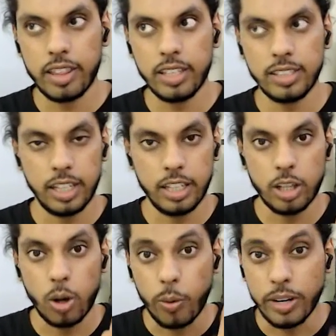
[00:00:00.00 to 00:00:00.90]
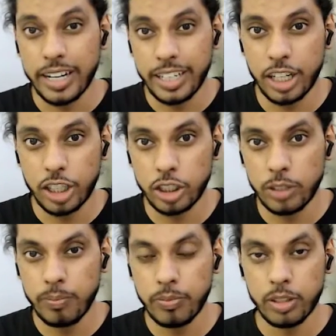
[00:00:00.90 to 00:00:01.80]
things in the
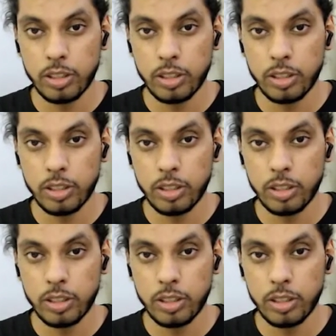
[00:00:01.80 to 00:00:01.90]
orientation,